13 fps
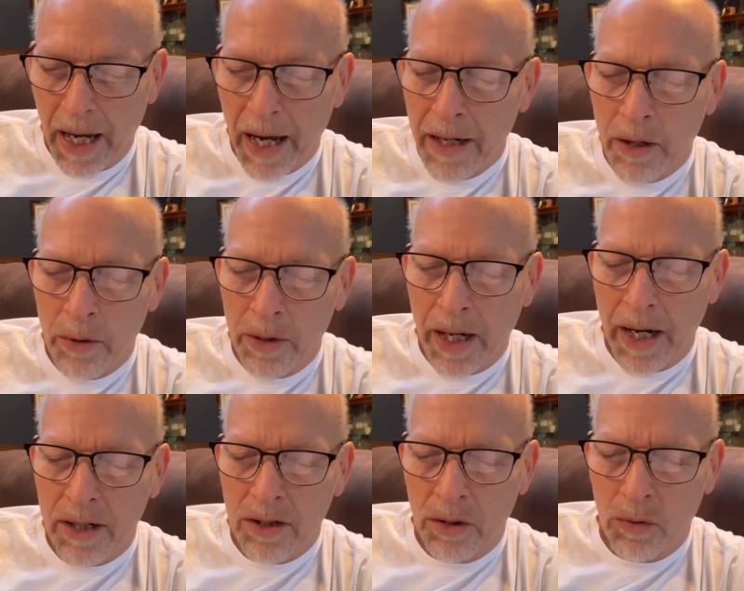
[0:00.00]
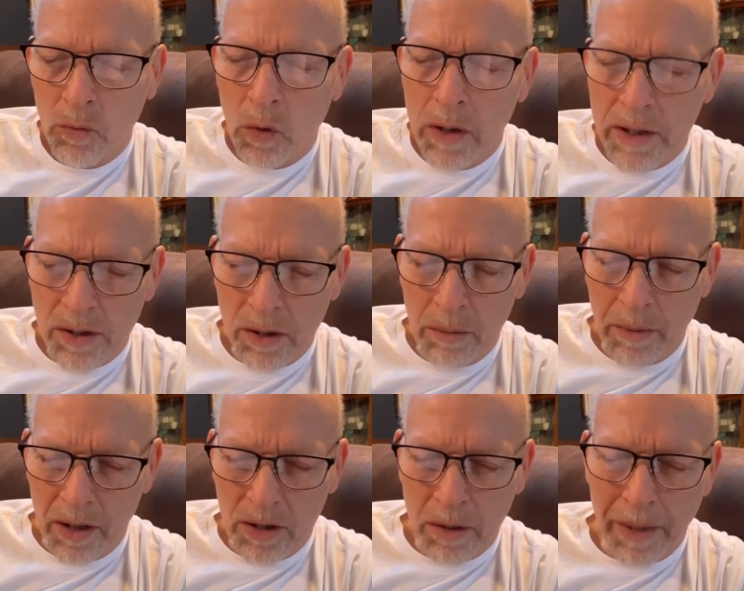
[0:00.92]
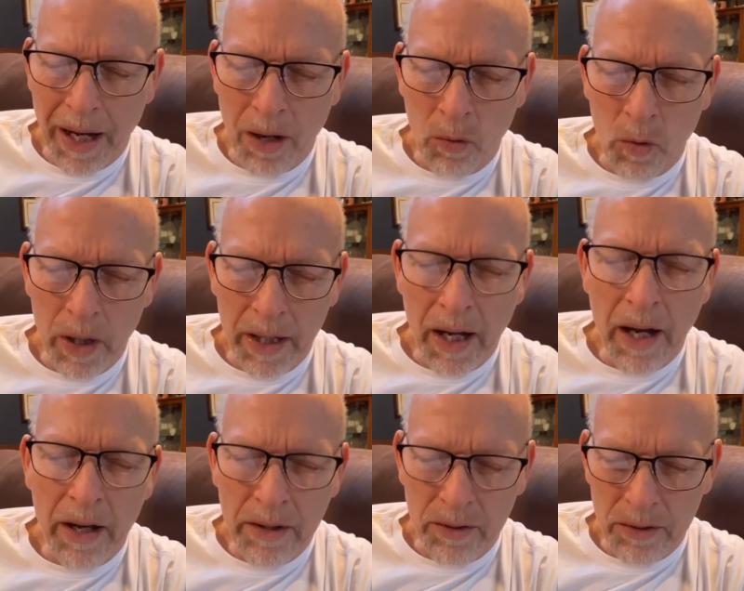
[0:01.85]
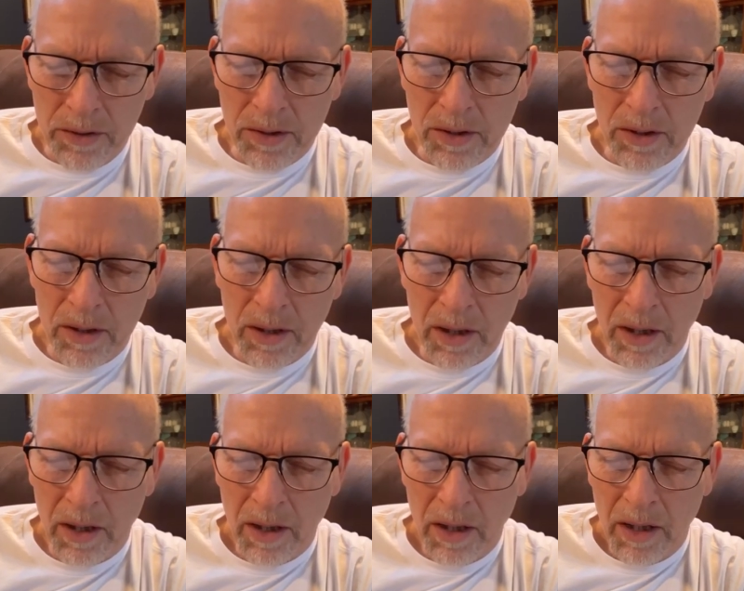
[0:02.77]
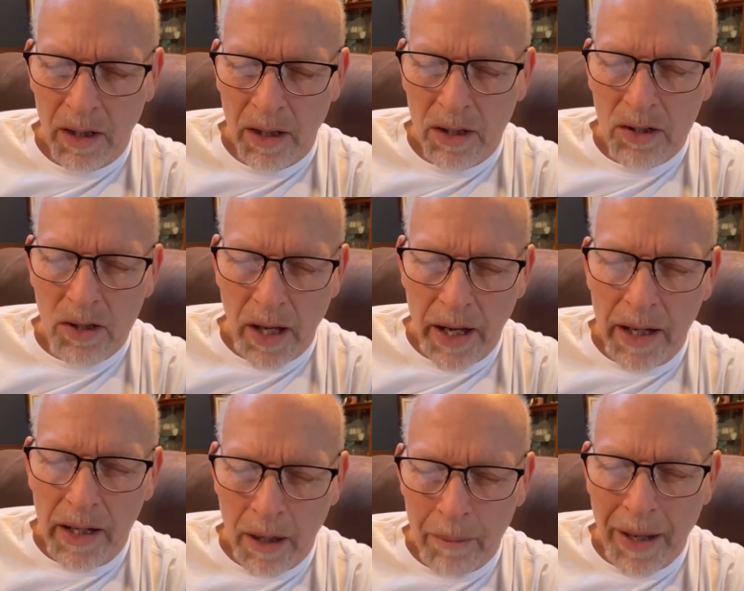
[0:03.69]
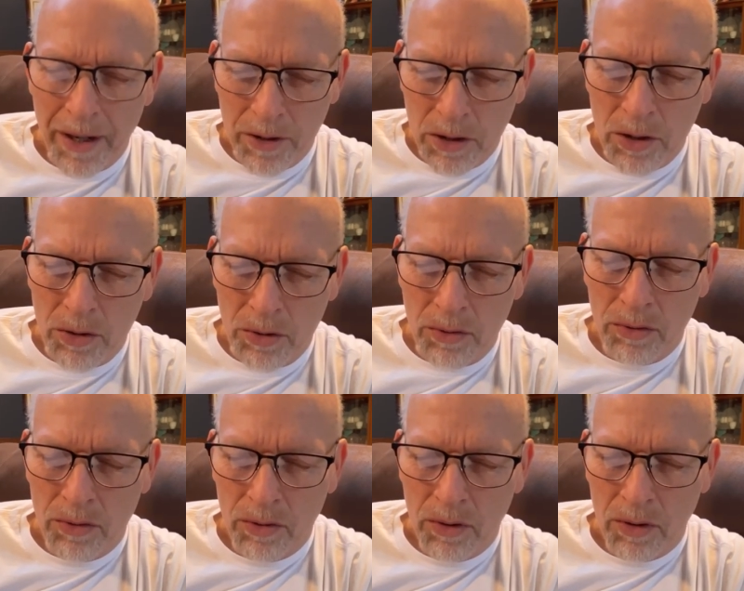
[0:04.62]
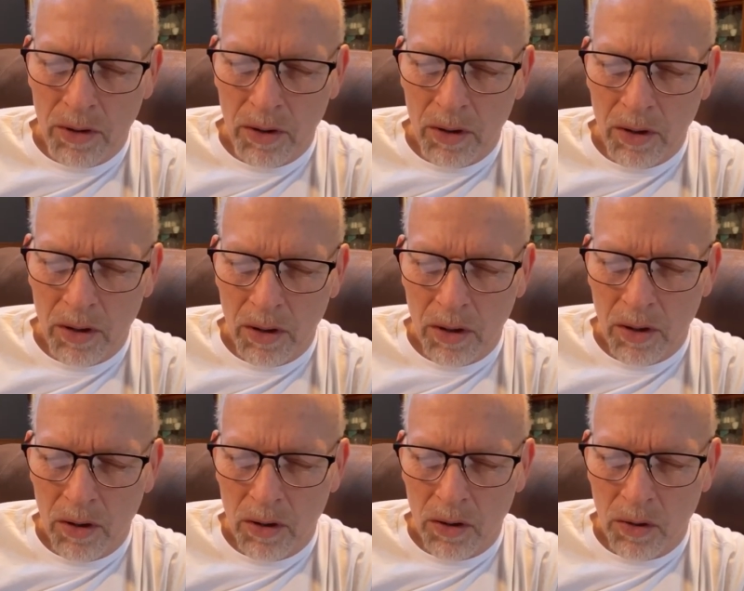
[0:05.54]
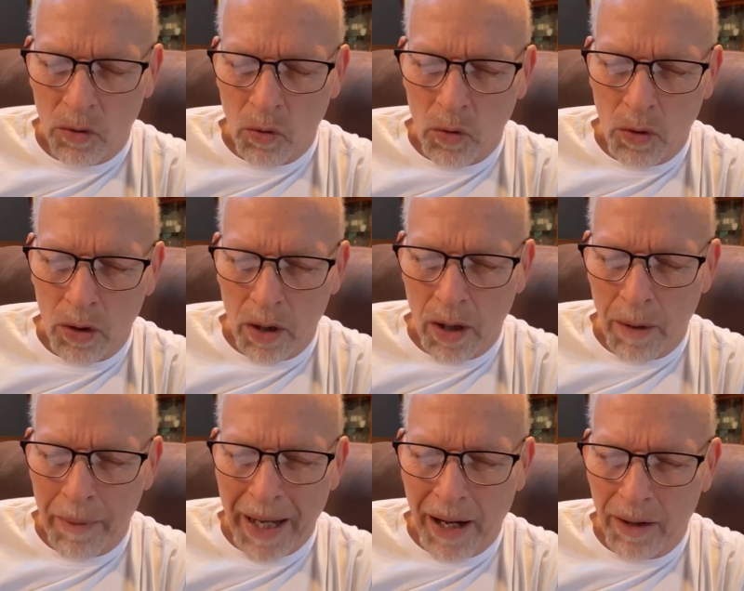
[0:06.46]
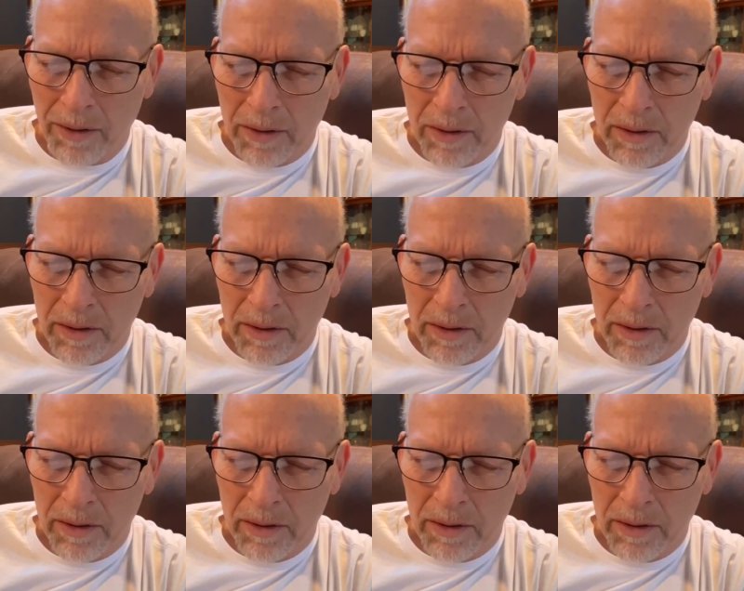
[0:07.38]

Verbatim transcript: I know that I shouldn't worry so much about what others say about you or about